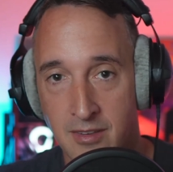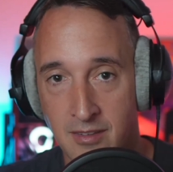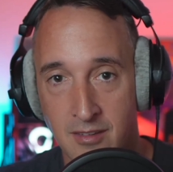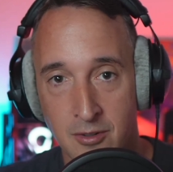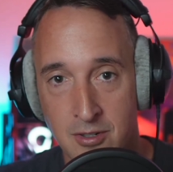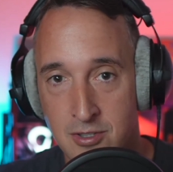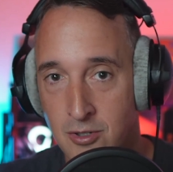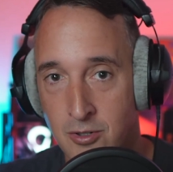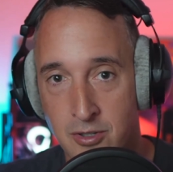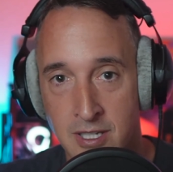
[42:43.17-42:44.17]
or two
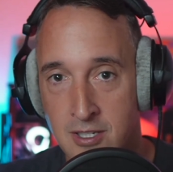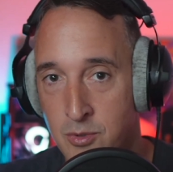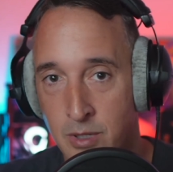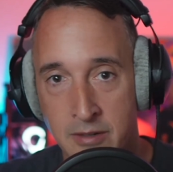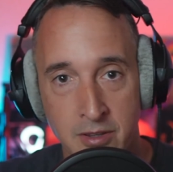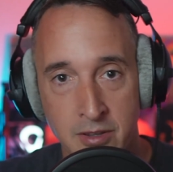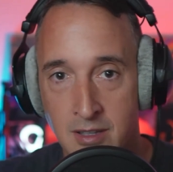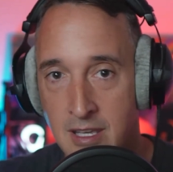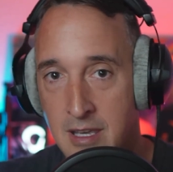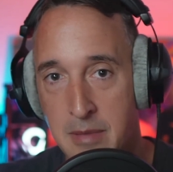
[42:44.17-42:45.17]
or three years or whatever the
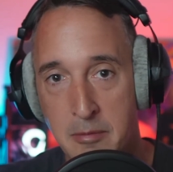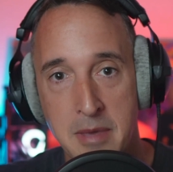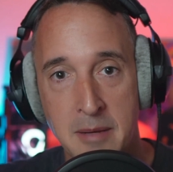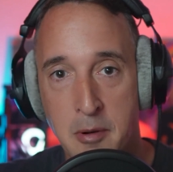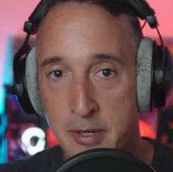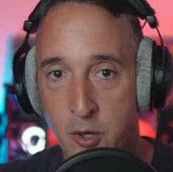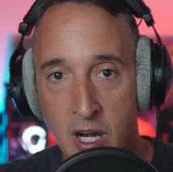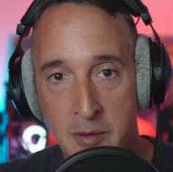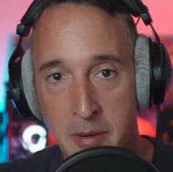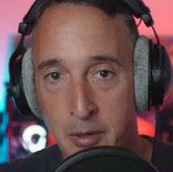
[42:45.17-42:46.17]
maybe minimum
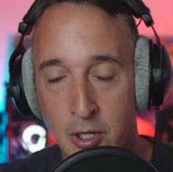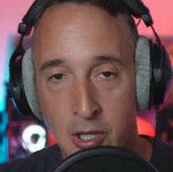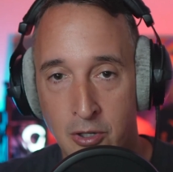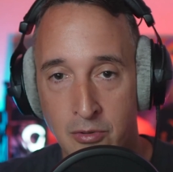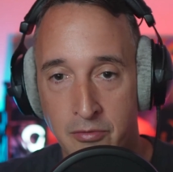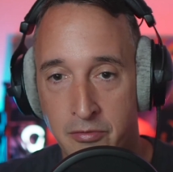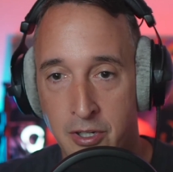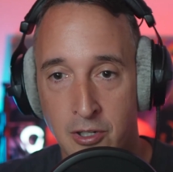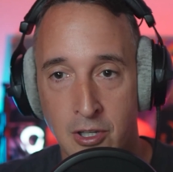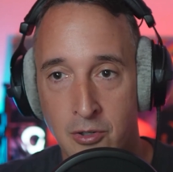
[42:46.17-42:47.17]
requirement per loan for
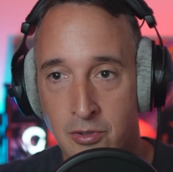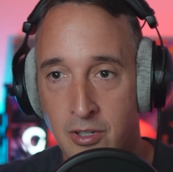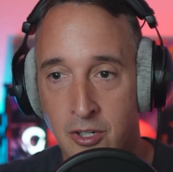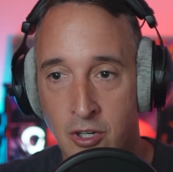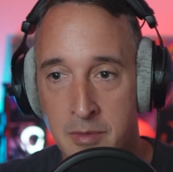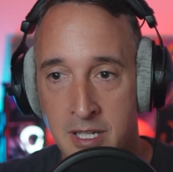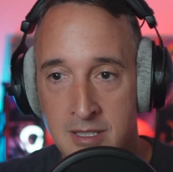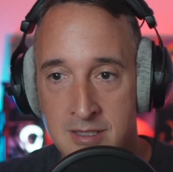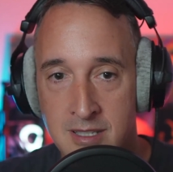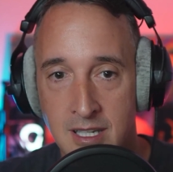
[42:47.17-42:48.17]
your loan agreement
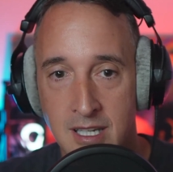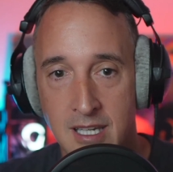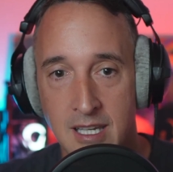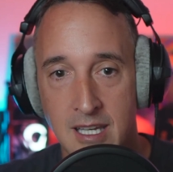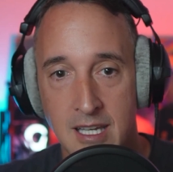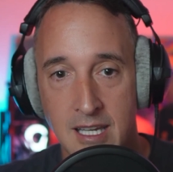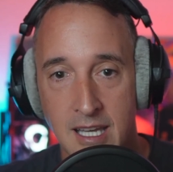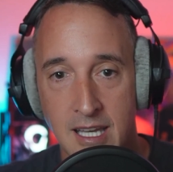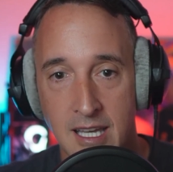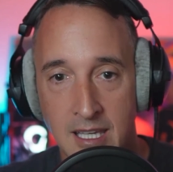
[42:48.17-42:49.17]
is
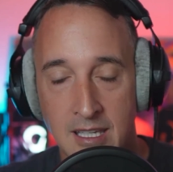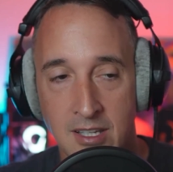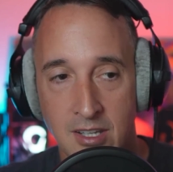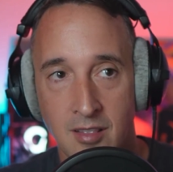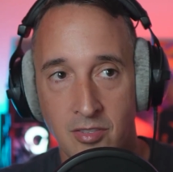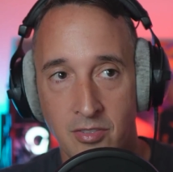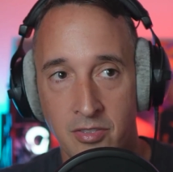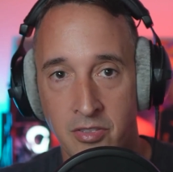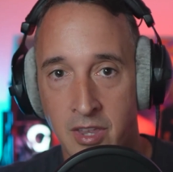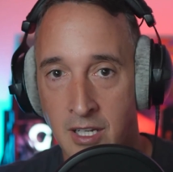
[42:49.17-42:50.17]
and
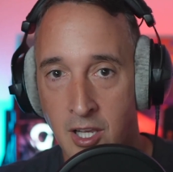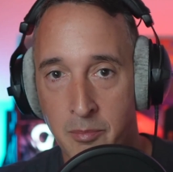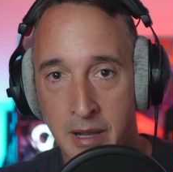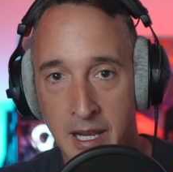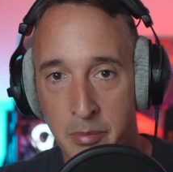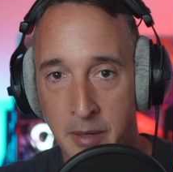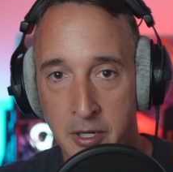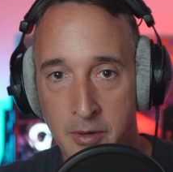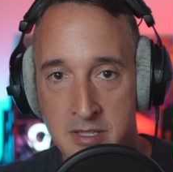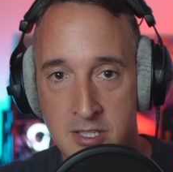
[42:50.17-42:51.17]
then go buy a primary
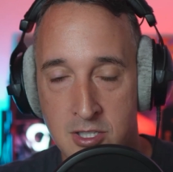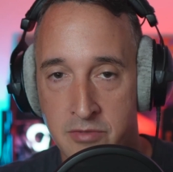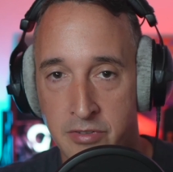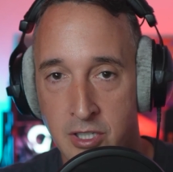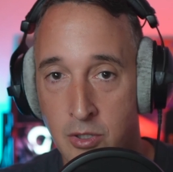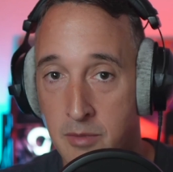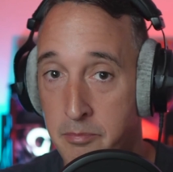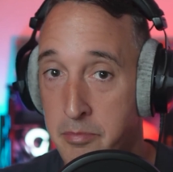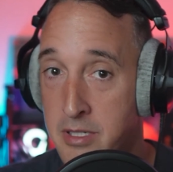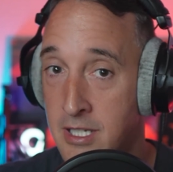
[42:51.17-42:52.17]
residence just for you and
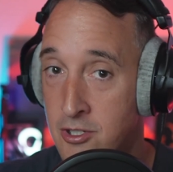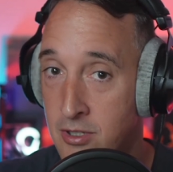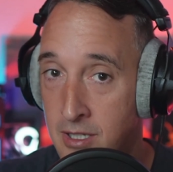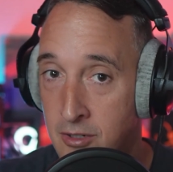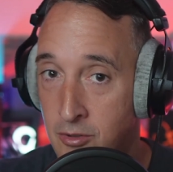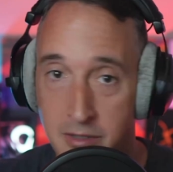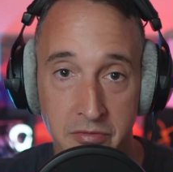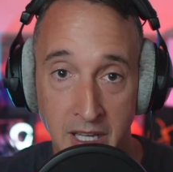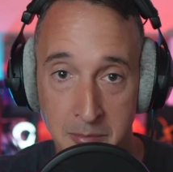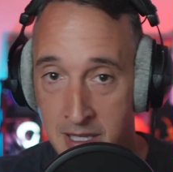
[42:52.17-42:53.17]
potentially a growing
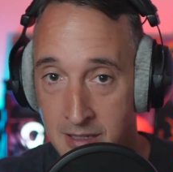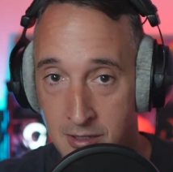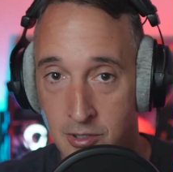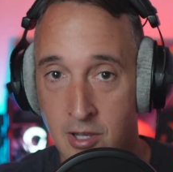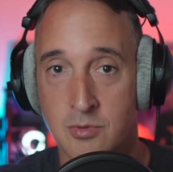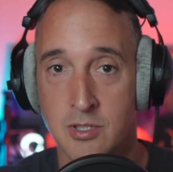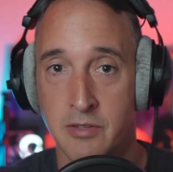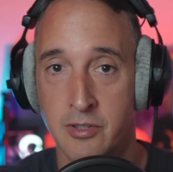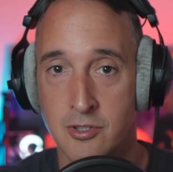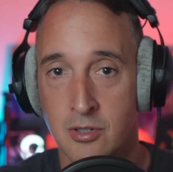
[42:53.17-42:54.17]
family. Who knows what your
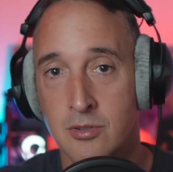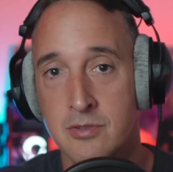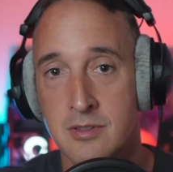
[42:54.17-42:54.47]
future holds?